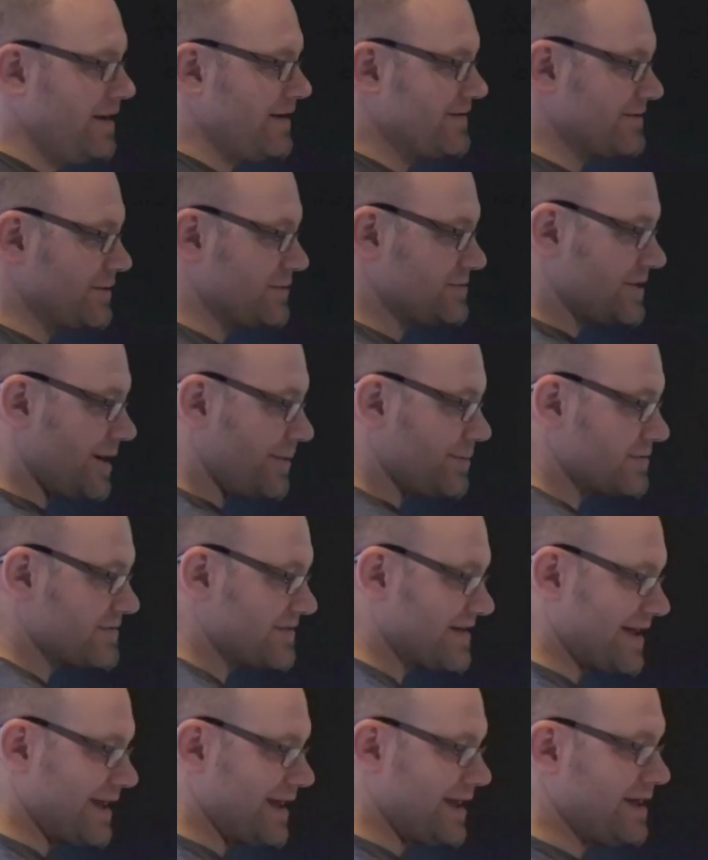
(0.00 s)
So double
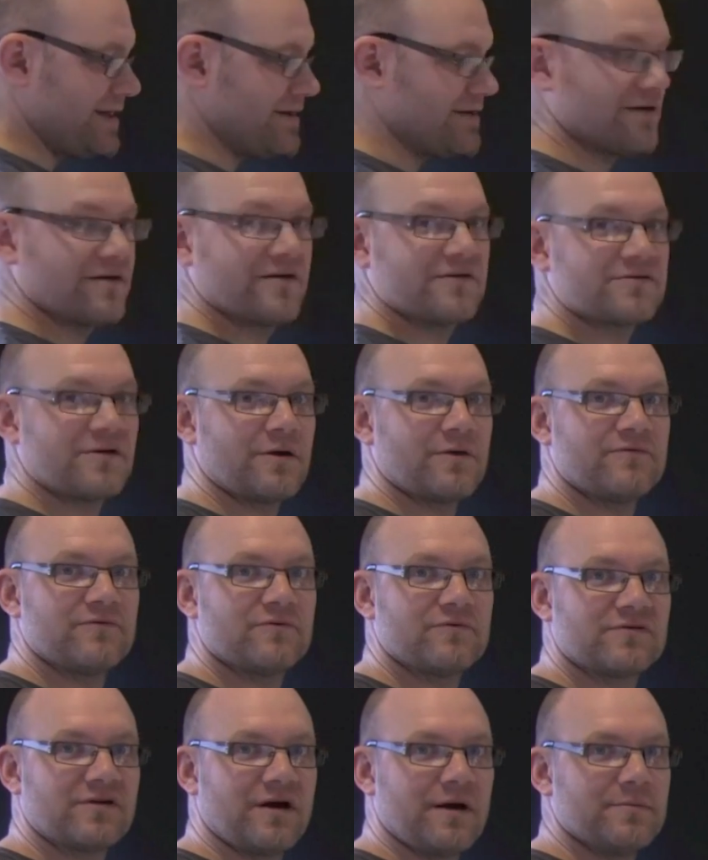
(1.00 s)
T, so
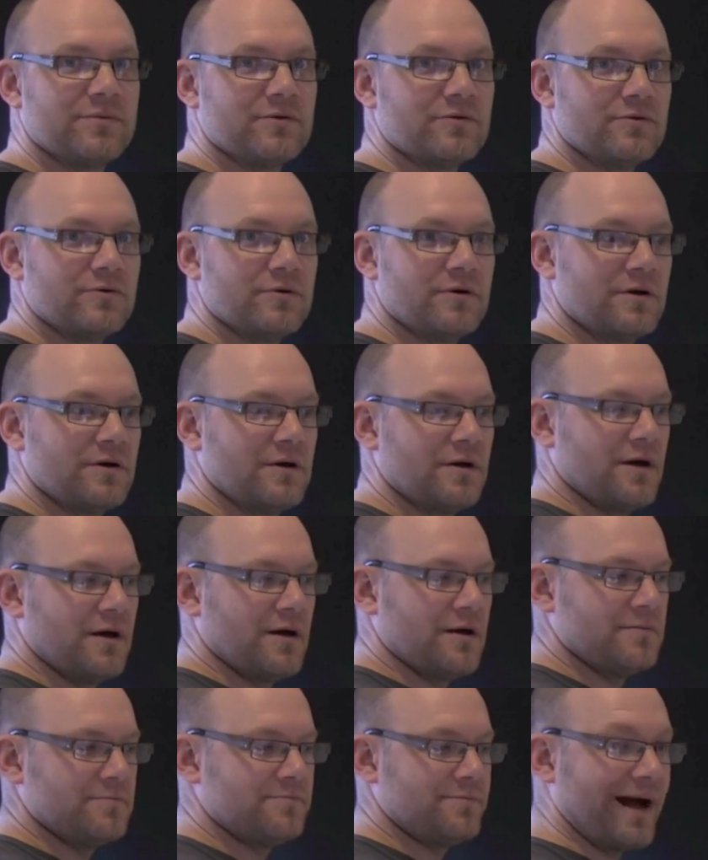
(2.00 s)
for example,
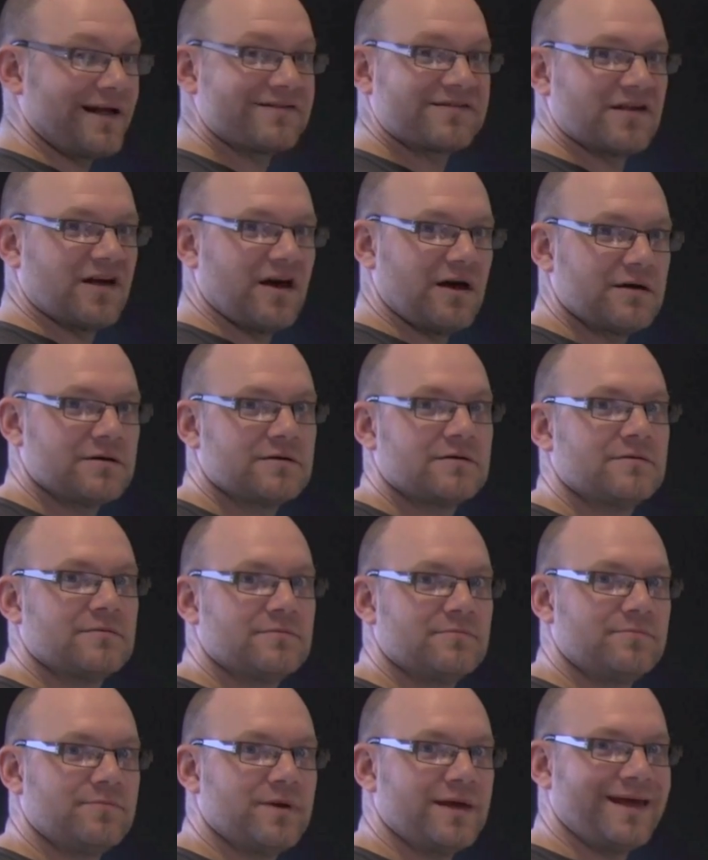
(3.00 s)
batter,
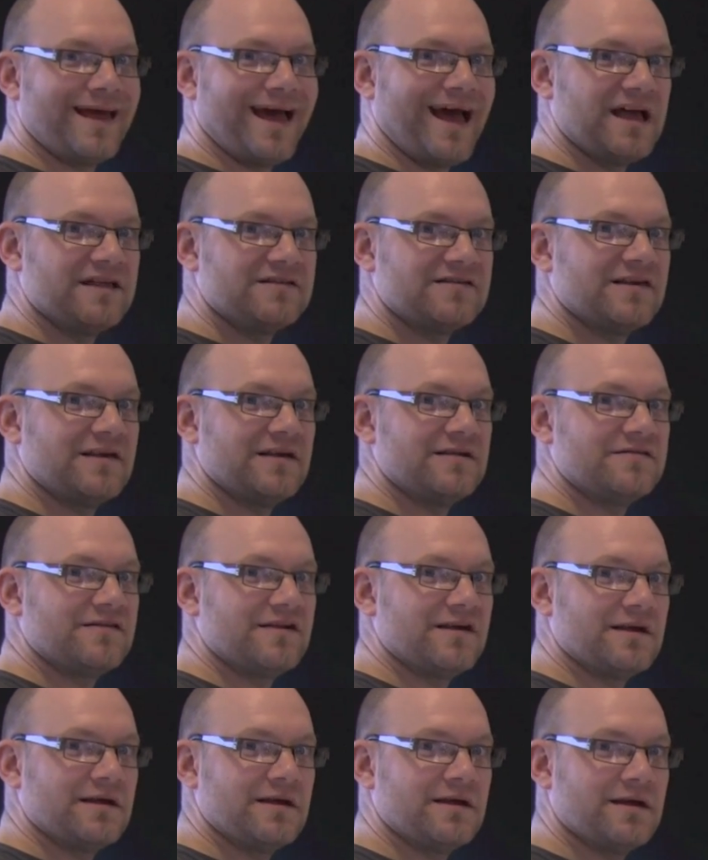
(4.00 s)

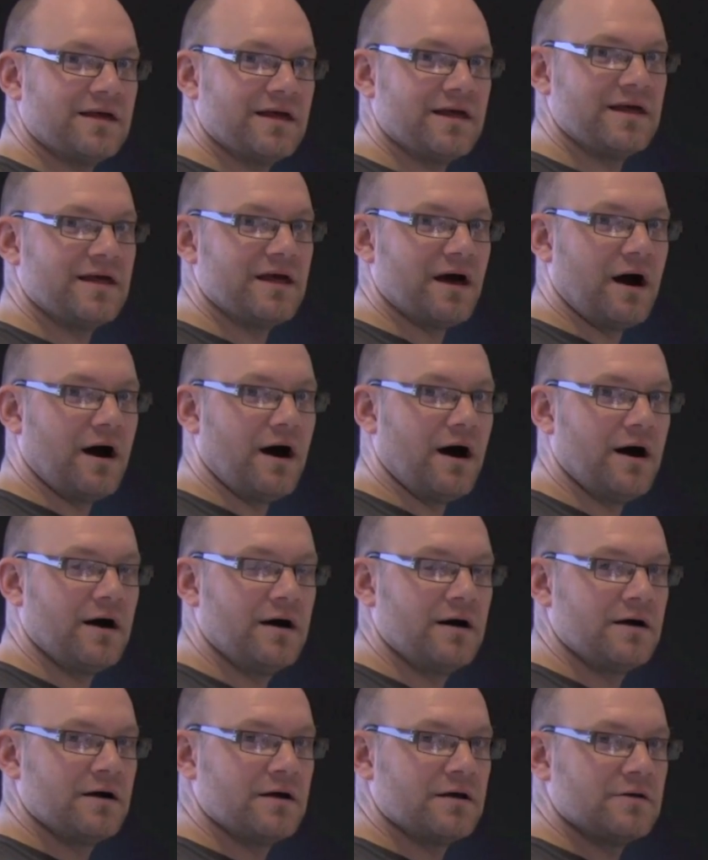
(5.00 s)
B-A-T-T-E-R,
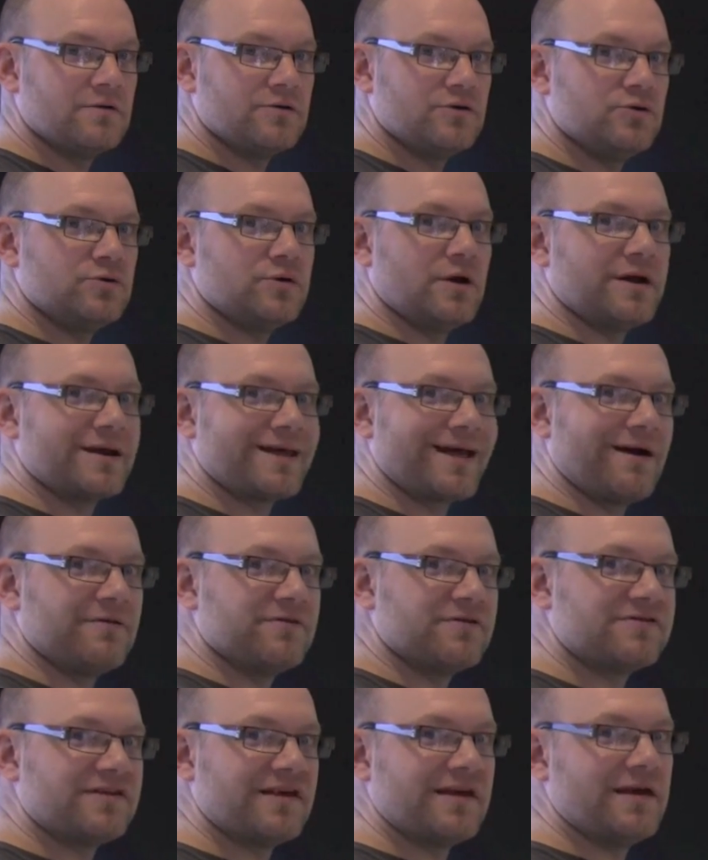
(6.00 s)
you'd only count
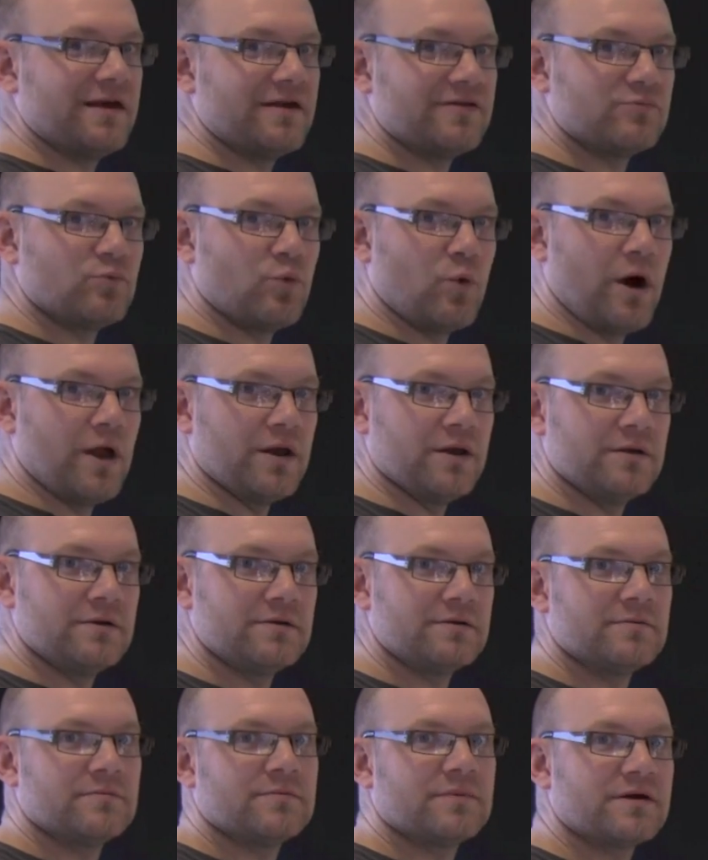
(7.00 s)
the T as 1
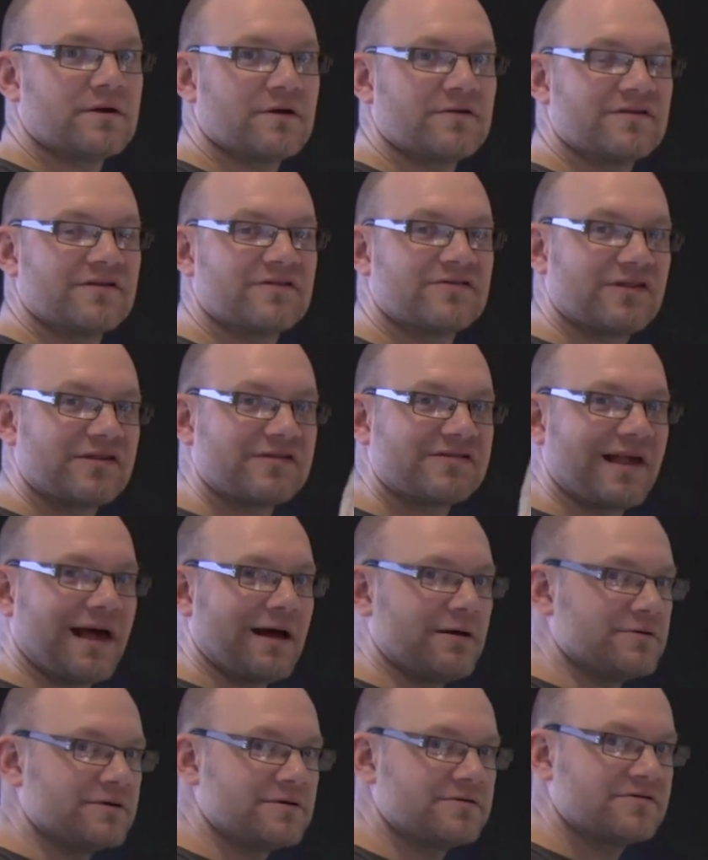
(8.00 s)
because it's the
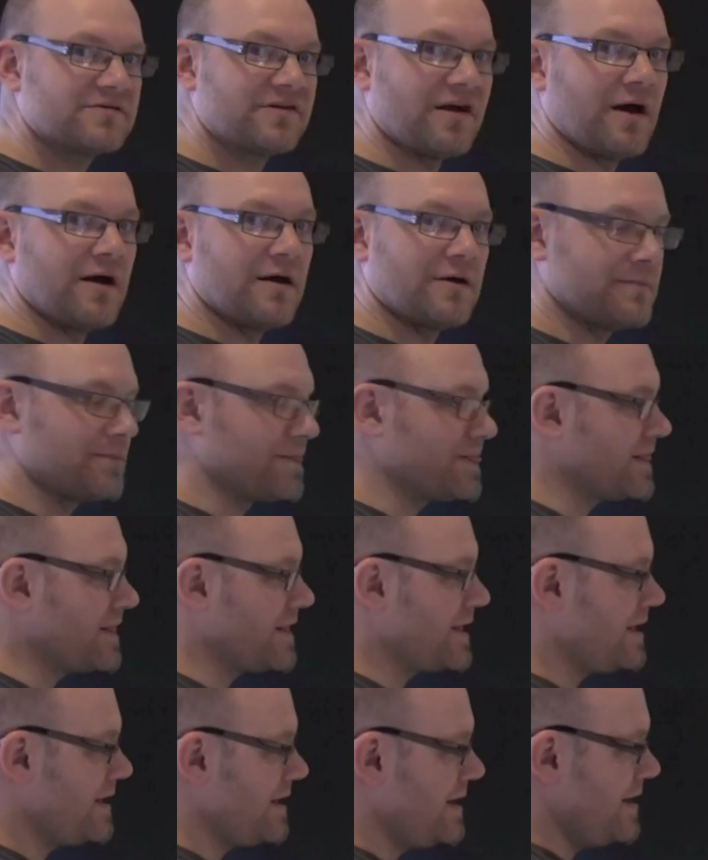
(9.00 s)
sound T.
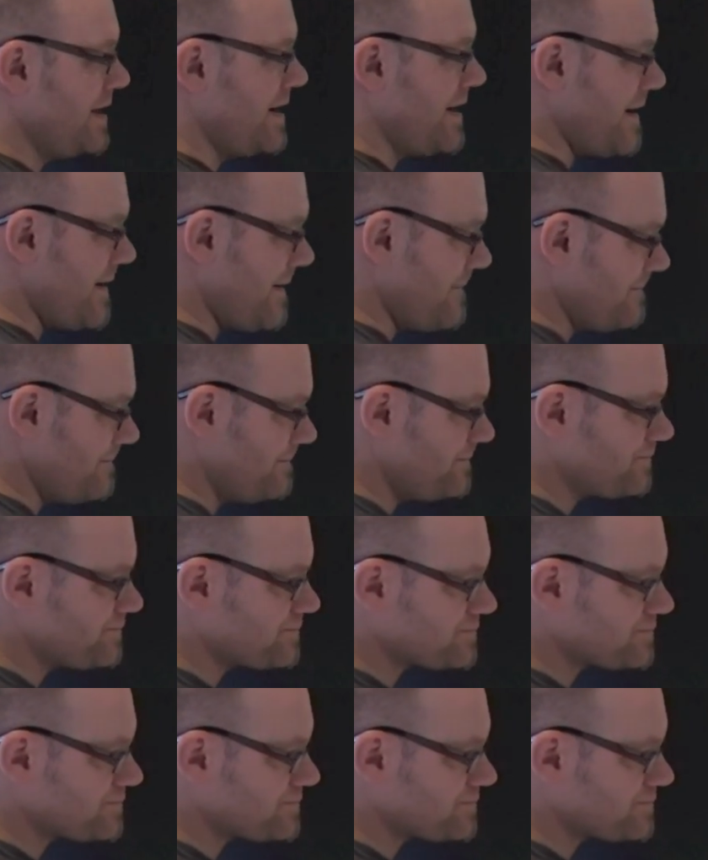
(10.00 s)
And